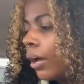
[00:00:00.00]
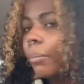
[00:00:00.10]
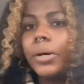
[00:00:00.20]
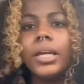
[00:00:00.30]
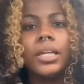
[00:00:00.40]

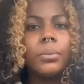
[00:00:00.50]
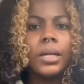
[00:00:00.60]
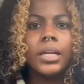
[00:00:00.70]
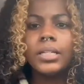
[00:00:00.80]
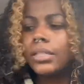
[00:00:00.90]
But
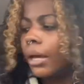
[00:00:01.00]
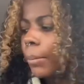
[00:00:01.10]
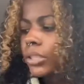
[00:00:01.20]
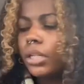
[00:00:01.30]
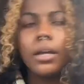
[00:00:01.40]
anyways, I'm
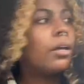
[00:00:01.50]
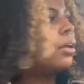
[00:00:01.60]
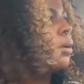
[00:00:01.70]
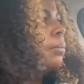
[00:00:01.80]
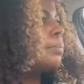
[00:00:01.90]
about to
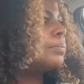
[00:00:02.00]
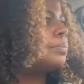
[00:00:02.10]
um